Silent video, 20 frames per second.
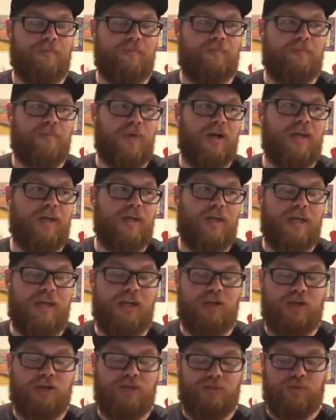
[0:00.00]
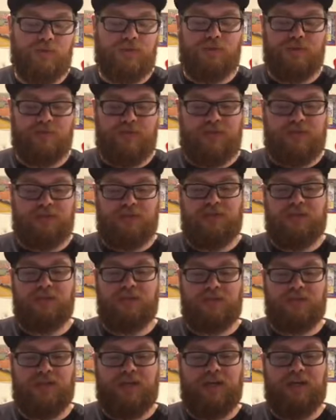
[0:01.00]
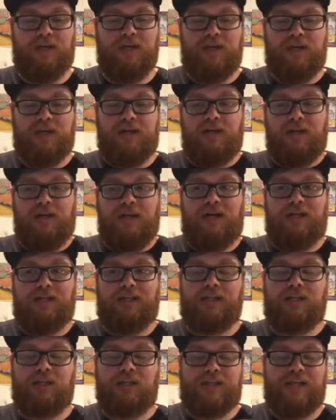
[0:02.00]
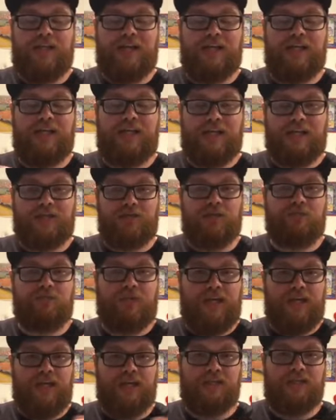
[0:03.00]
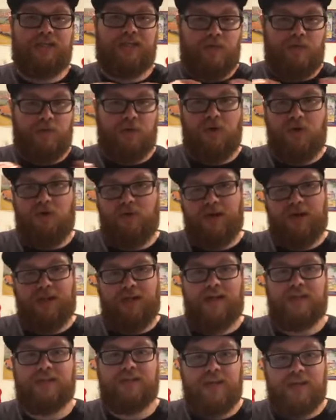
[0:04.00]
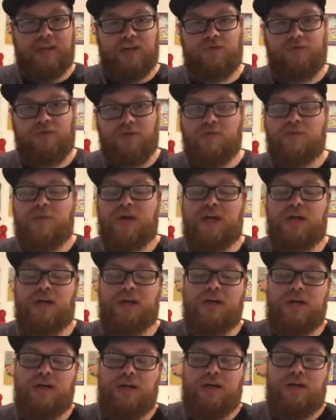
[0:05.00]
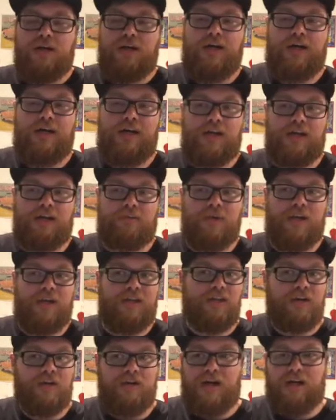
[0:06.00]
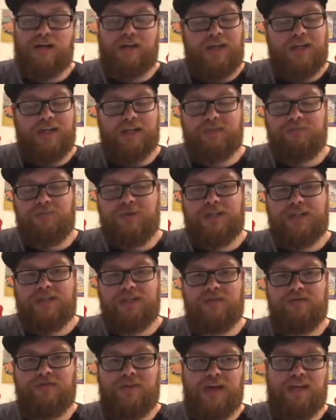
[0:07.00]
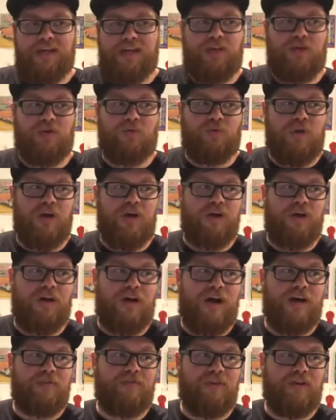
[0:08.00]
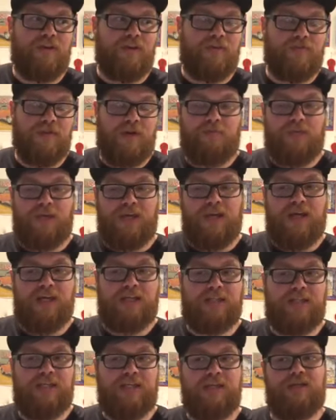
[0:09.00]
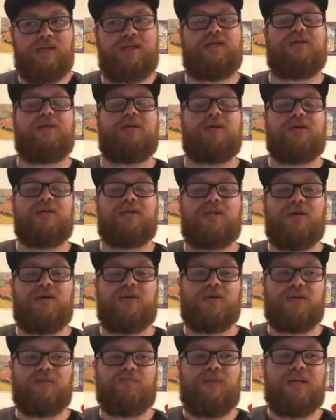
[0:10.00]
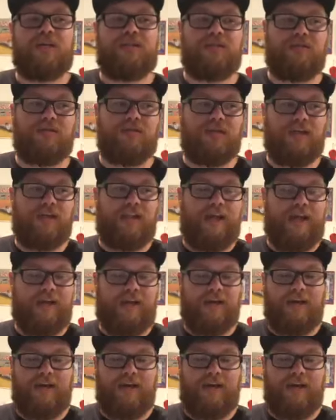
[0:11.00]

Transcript: bucket heaters, which are basically just like little tiny electric blankets that will go around the outside of your fermenter. And they're not that expensive, and they'll run off of PID. So it's basically like